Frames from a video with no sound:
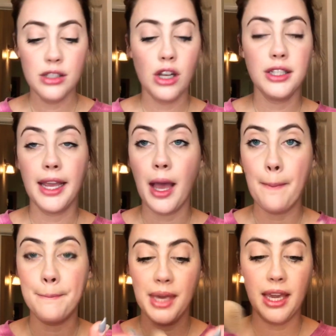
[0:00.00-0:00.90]
I'll take a
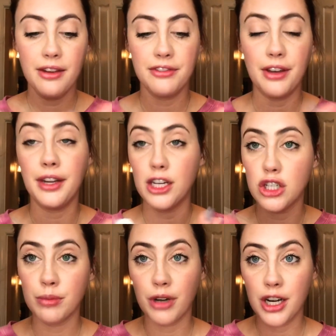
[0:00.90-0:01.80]
big
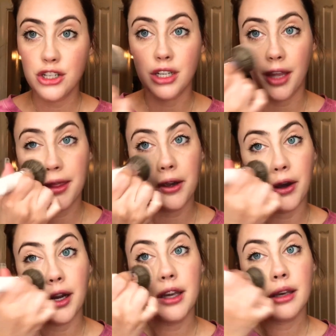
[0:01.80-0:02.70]
foundation brush, nothing on
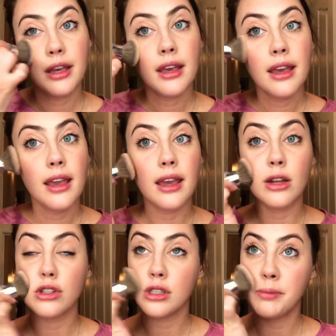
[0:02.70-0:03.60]
it, and I'll
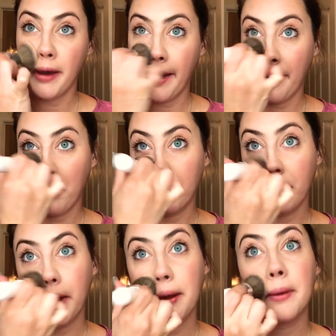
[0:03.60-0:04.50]
just pat over
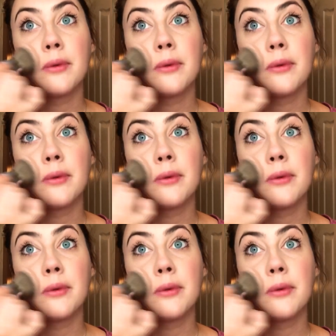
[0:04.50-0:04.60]
it